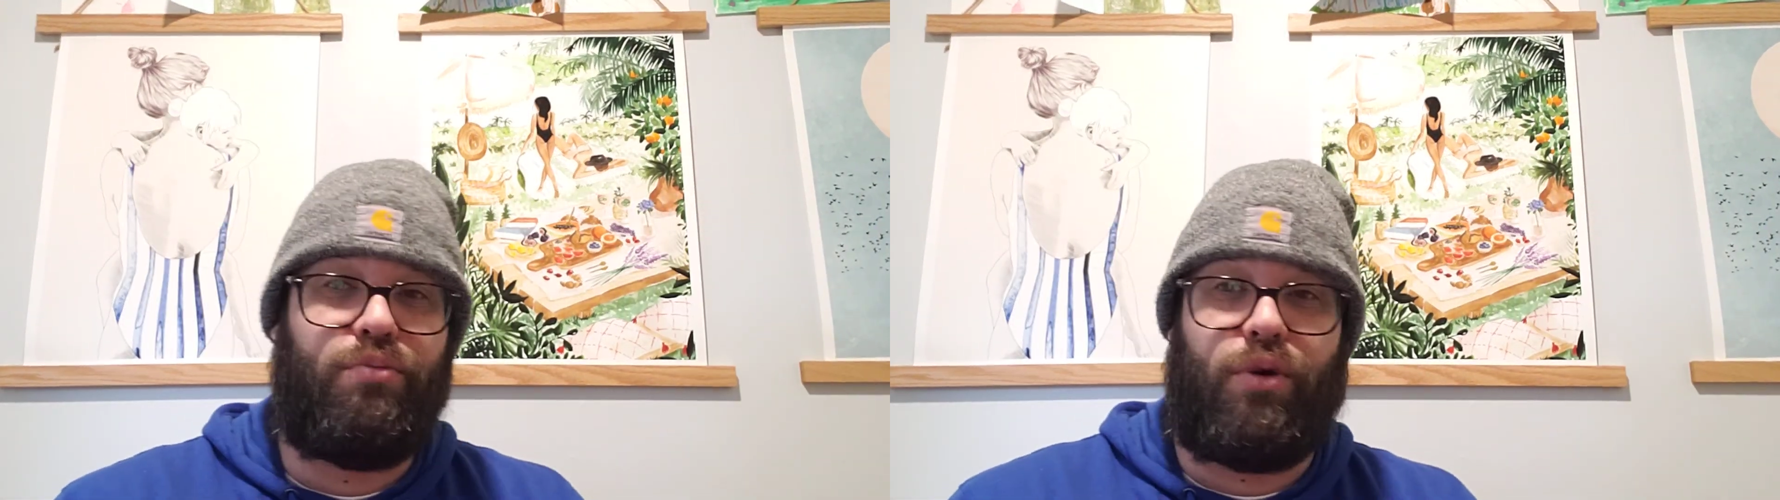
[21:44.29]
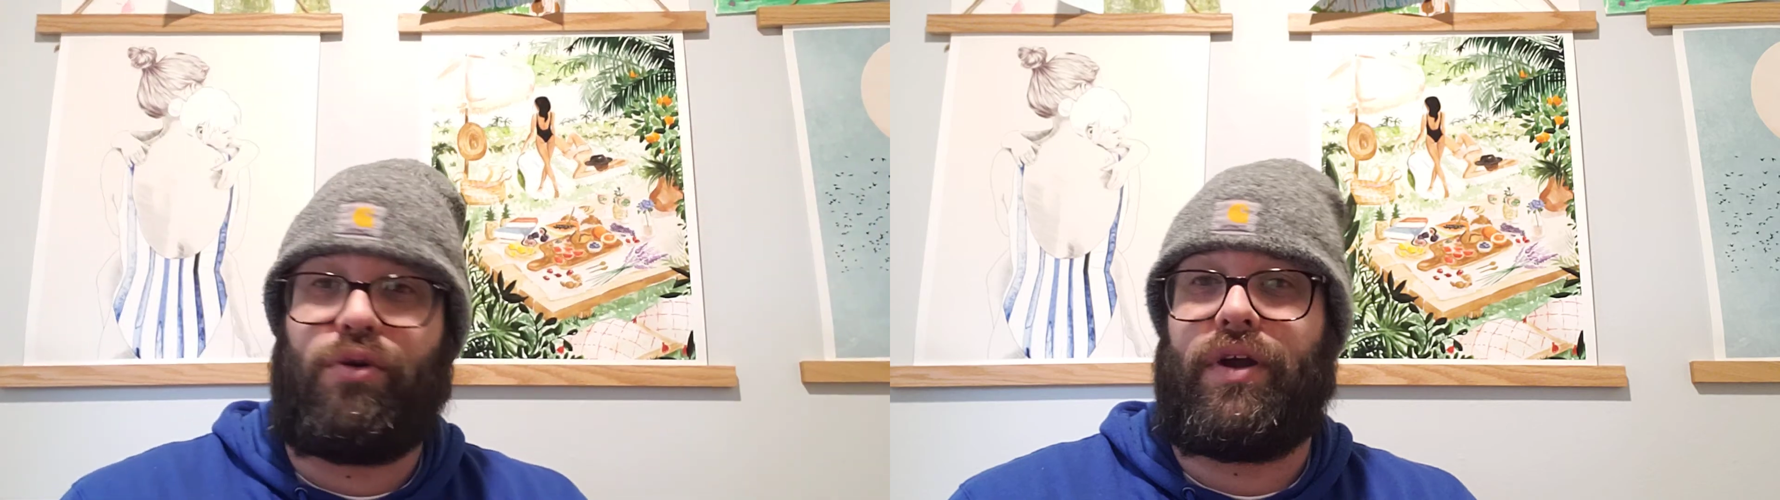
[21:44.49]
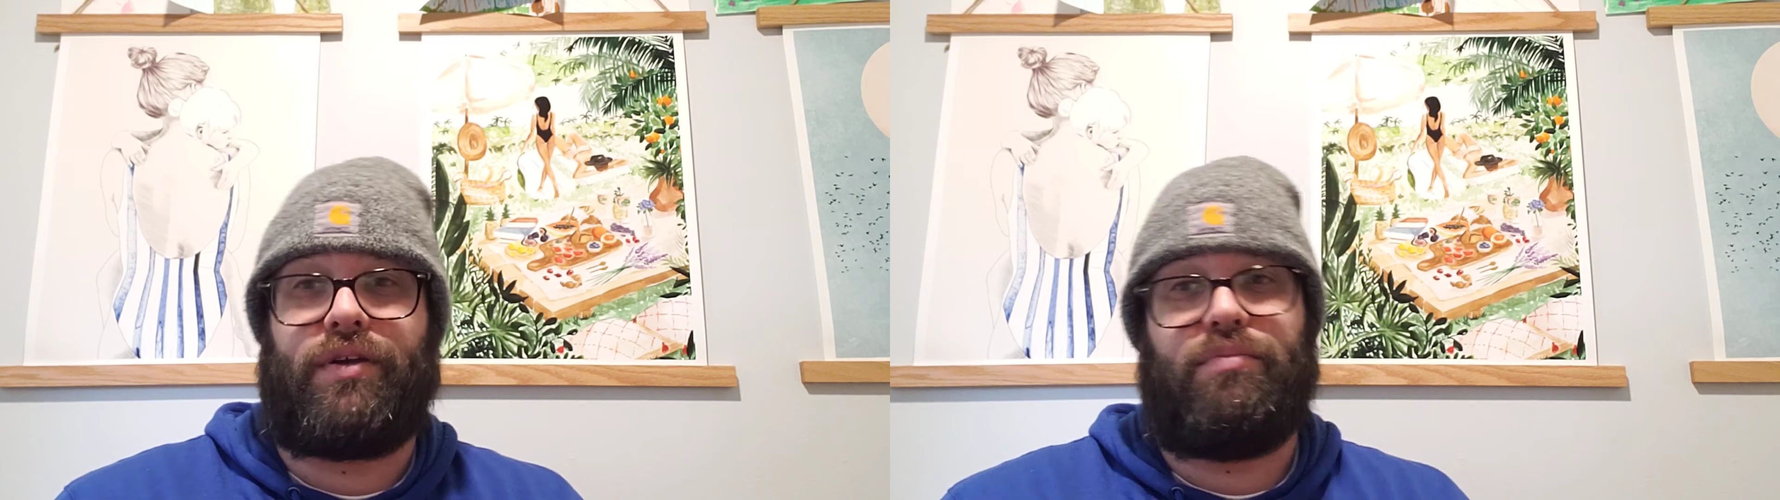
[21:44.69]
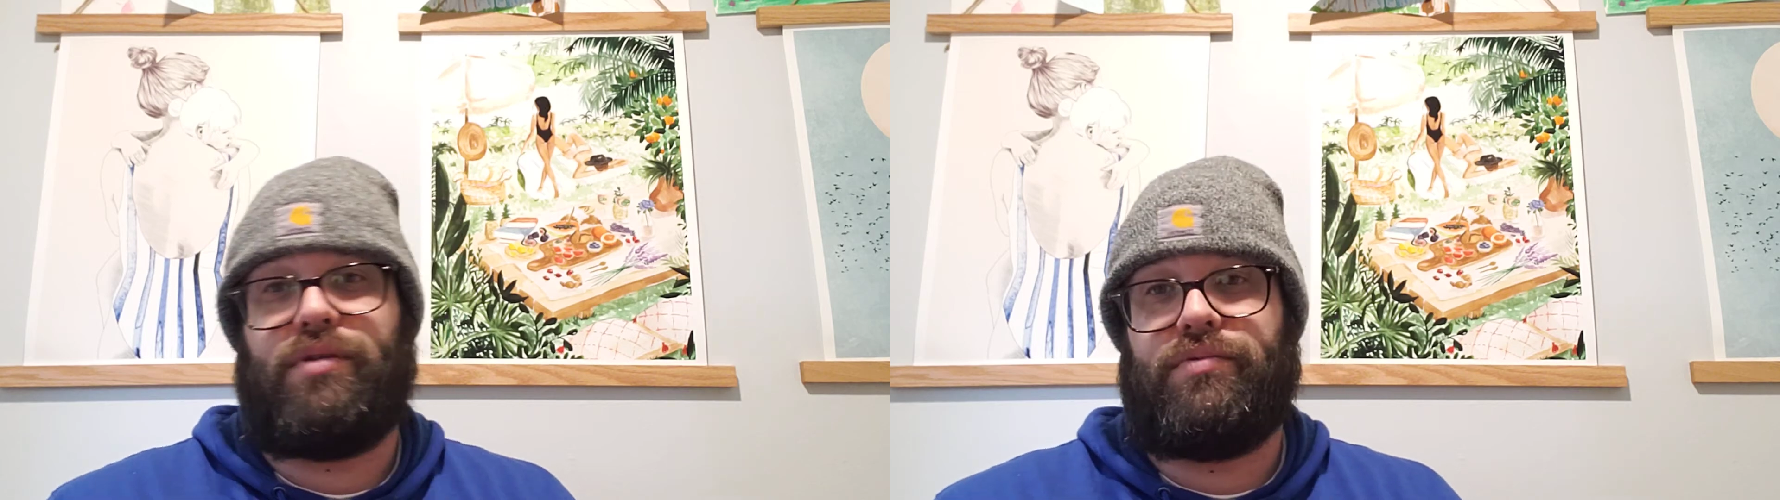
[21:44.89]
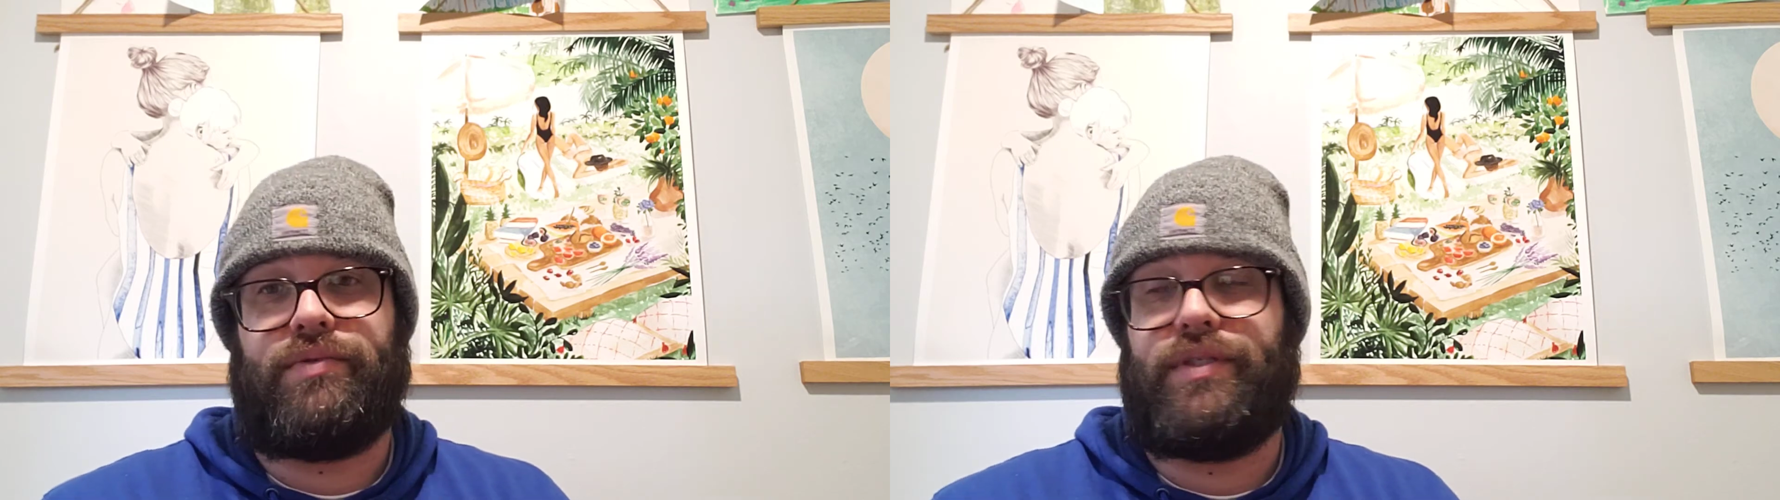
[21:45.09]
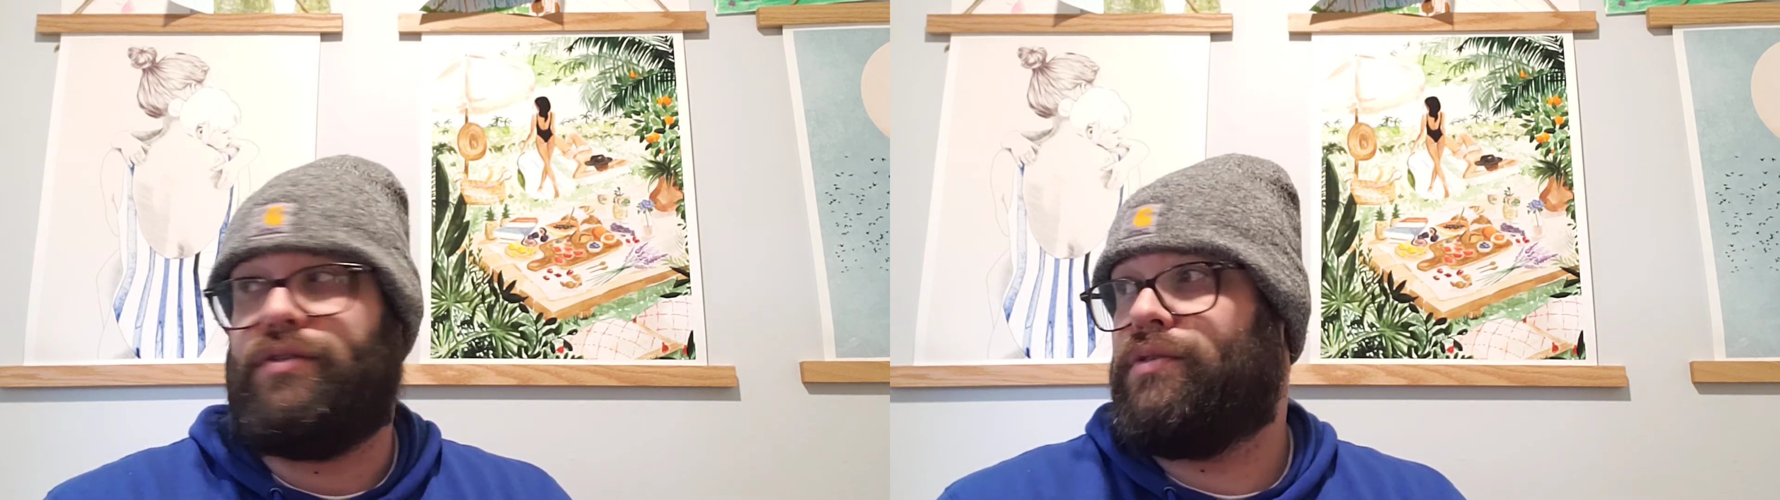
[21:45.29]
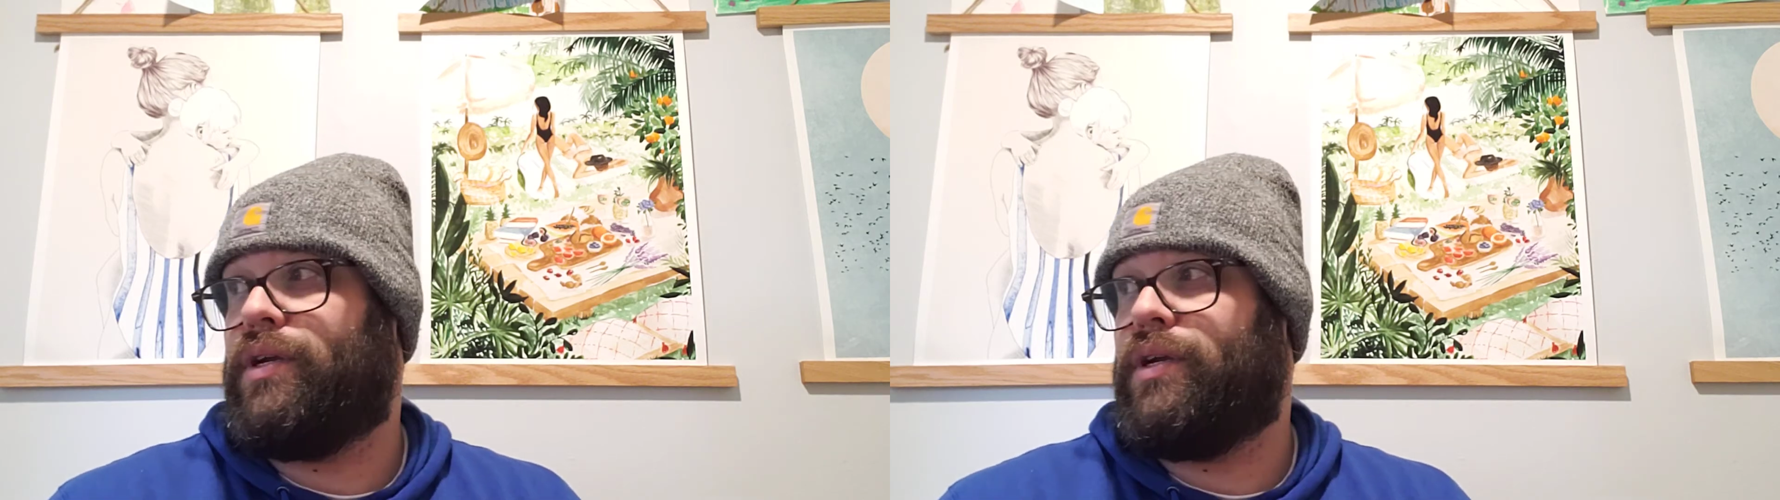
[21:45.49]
more I could probably do